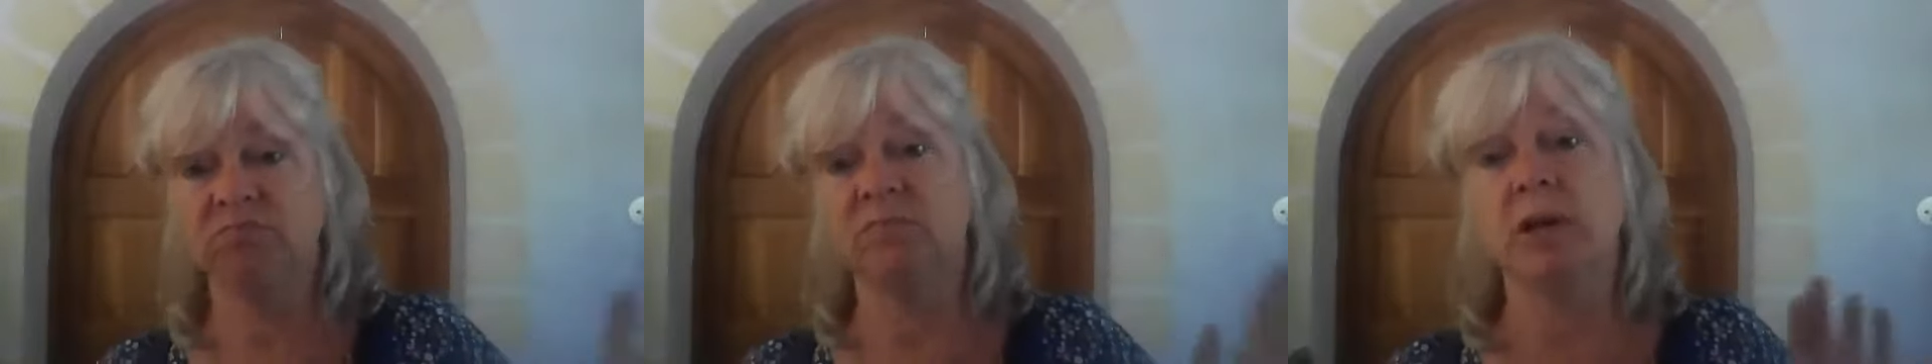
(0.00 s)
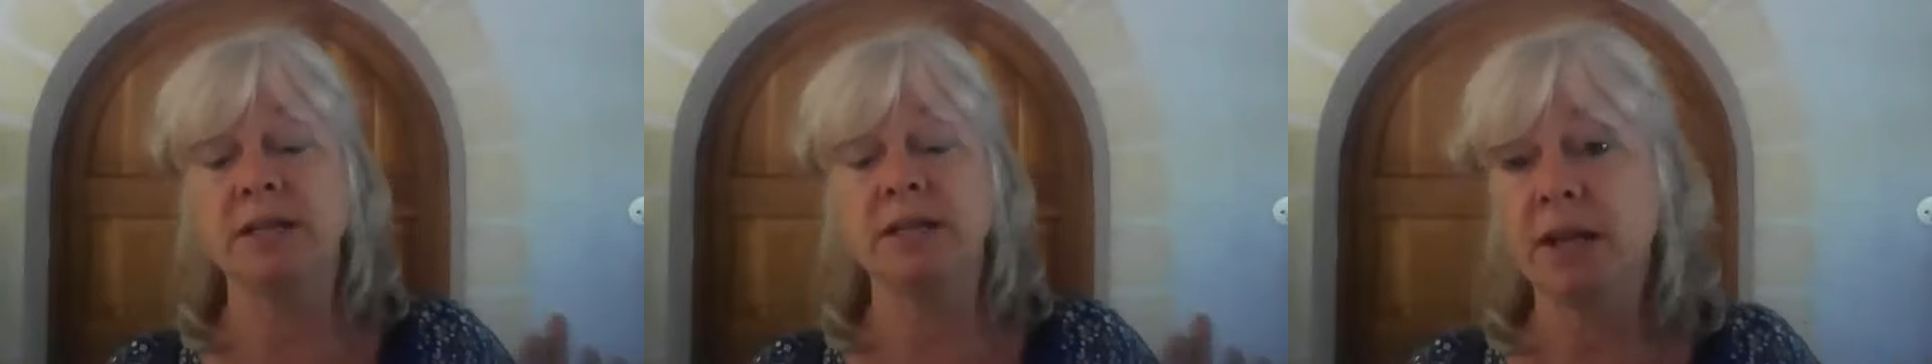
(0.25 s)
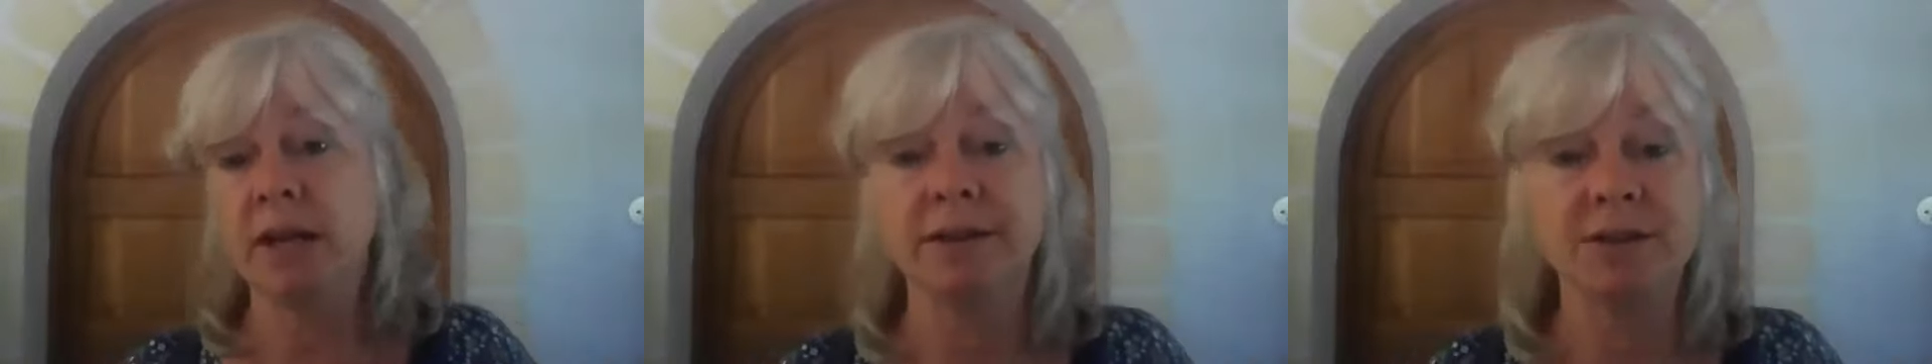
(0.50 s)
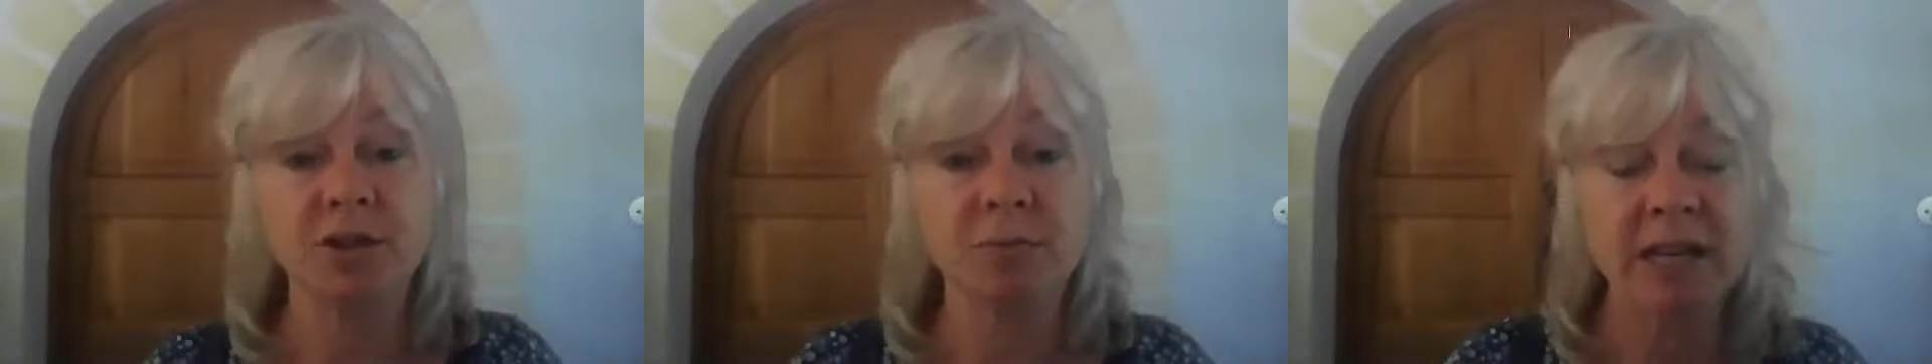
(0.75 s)
well, I don't know,
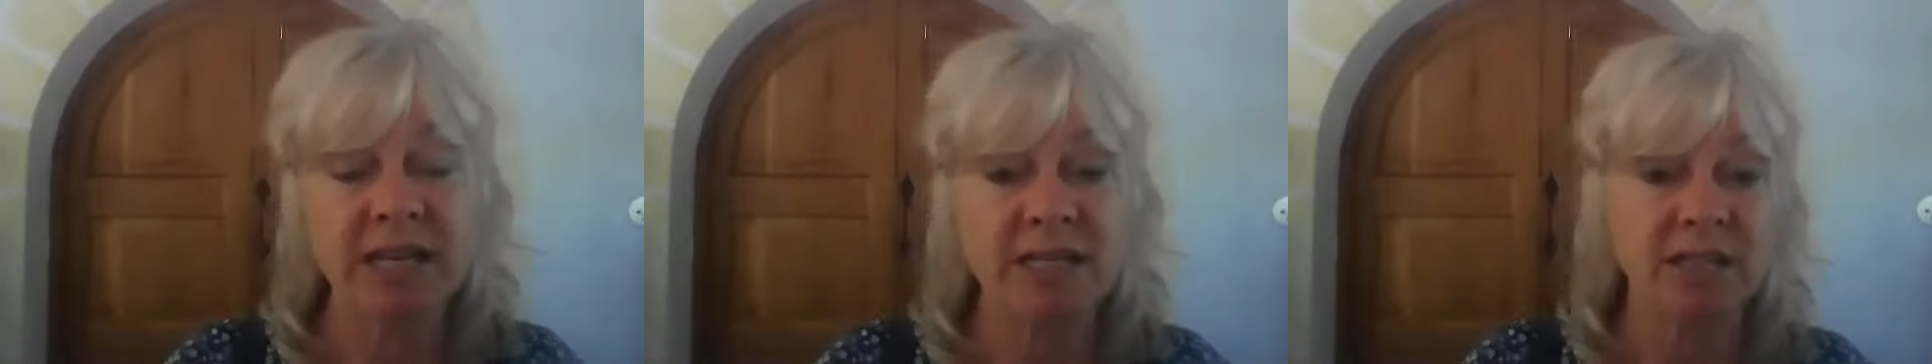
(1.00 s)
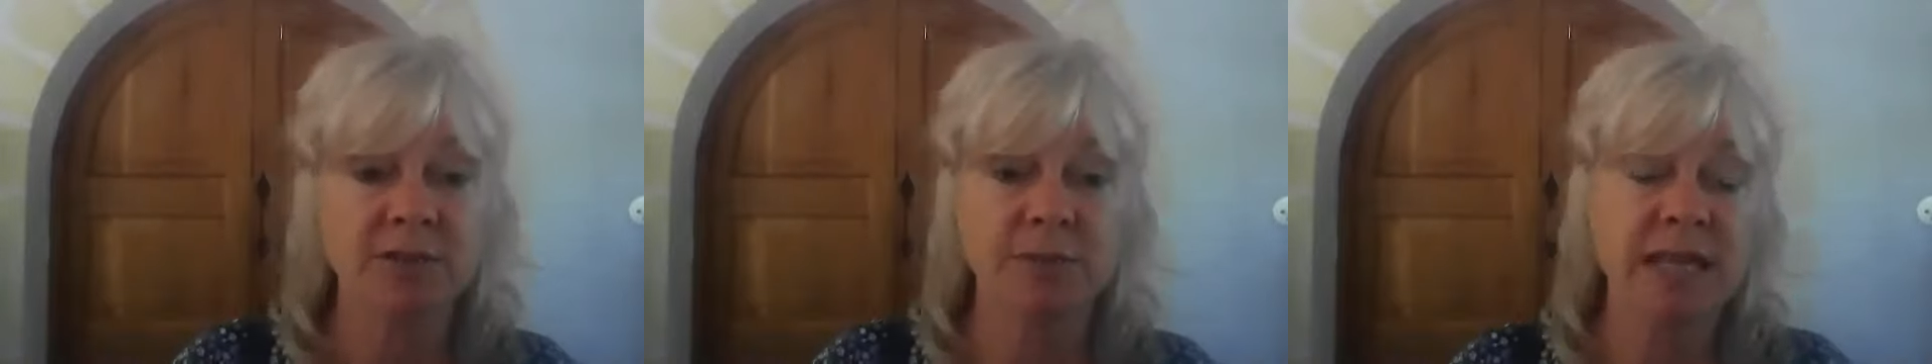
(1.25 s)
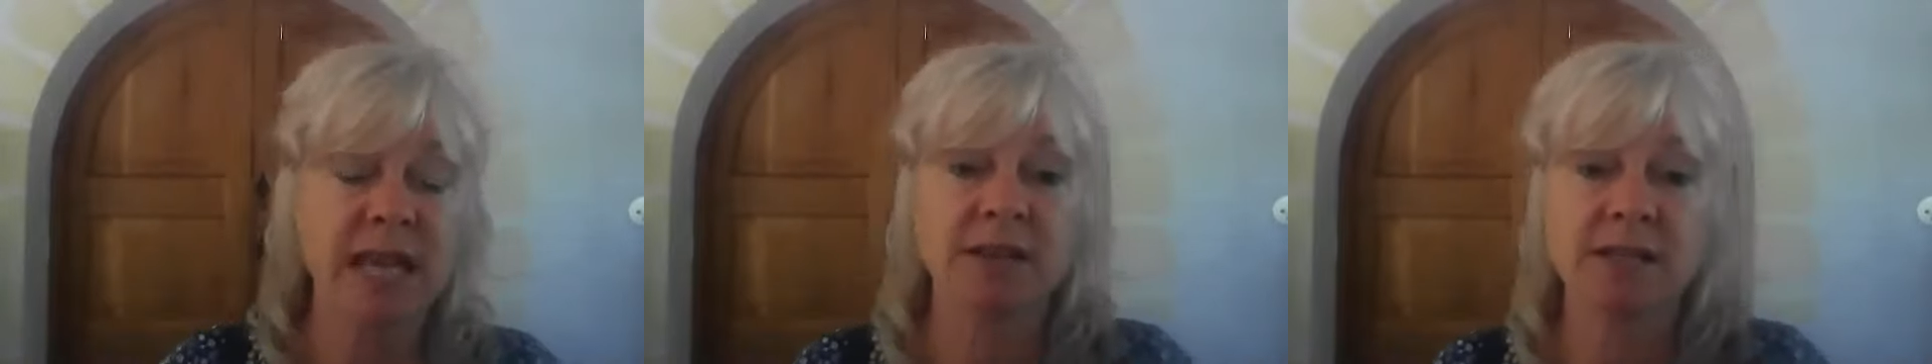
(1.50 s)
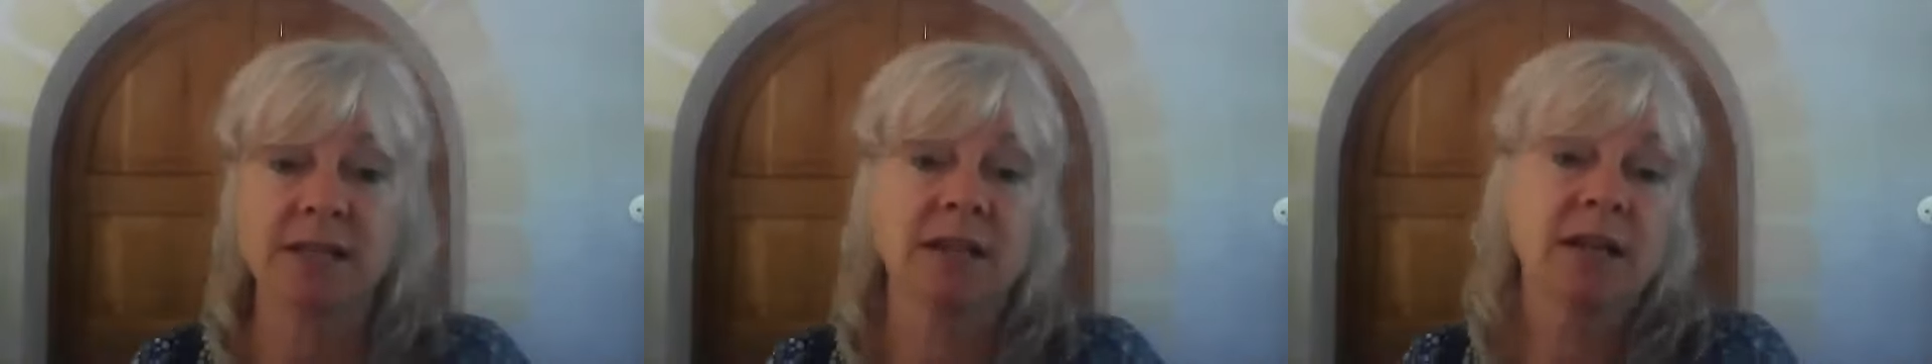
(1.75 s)
2 minutes, who was
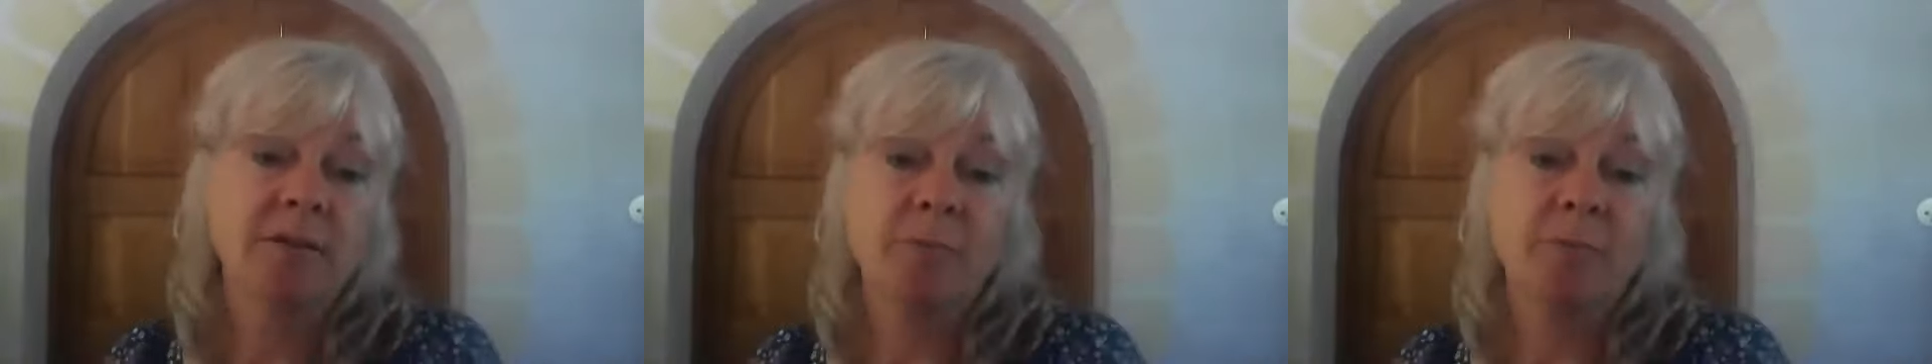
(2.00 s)
counting?